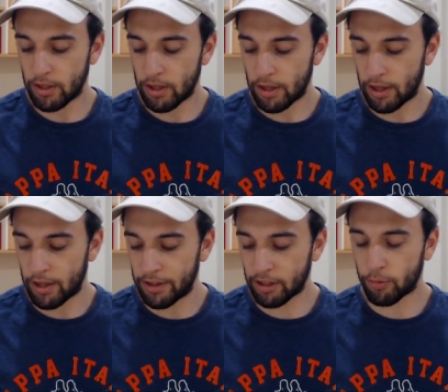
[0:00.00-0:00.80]
And
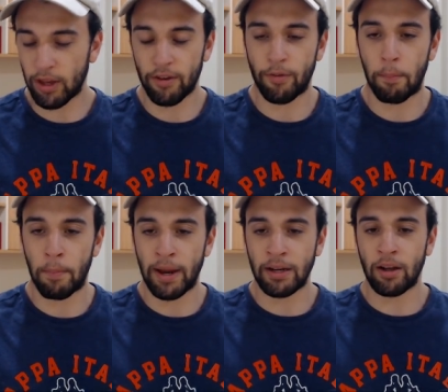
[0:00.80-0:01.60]
next we have
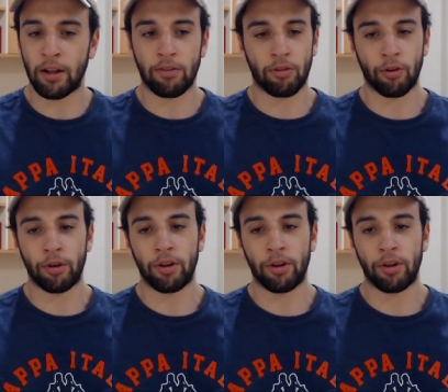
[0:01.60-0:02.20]
Maynard. So